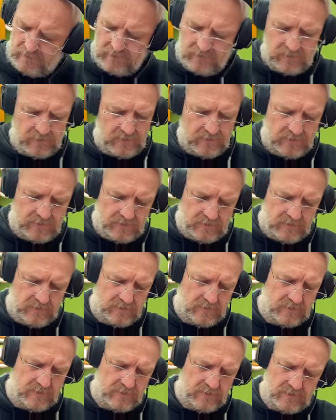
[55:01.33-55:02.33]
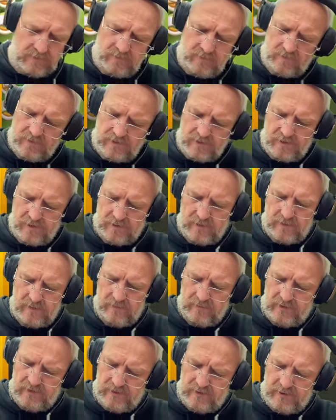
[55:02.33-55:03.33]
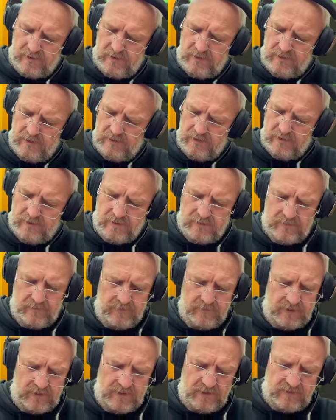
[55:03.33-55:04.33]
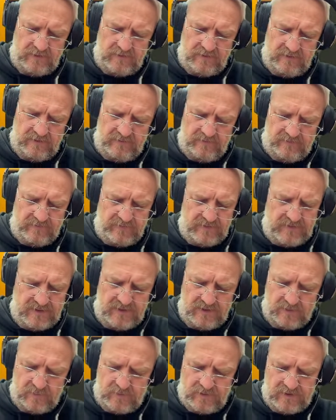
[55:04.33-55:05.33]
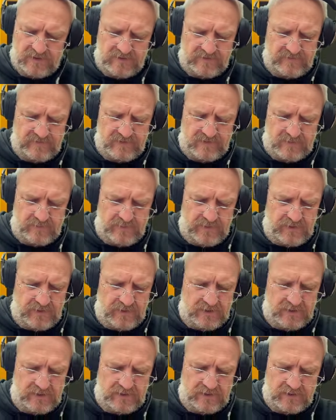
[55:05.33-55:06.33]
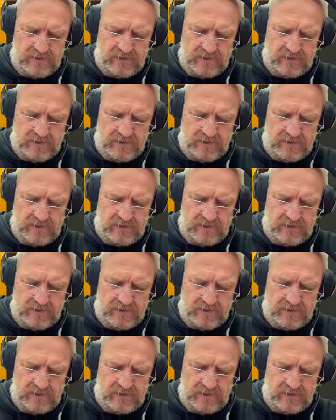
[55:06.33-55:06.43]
While I'm here, any fishing ones for speeding up?